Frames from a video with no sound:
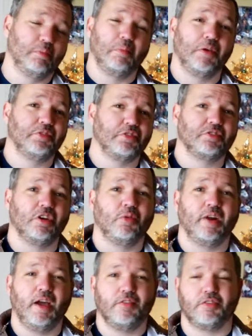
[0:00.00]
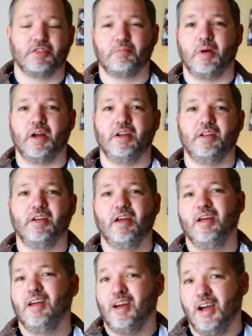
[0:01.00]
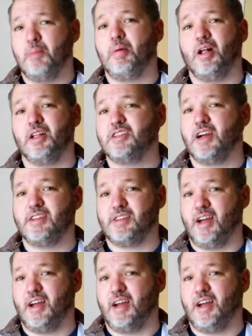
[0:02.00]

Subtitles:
month or so and I haven't responded, I apologize.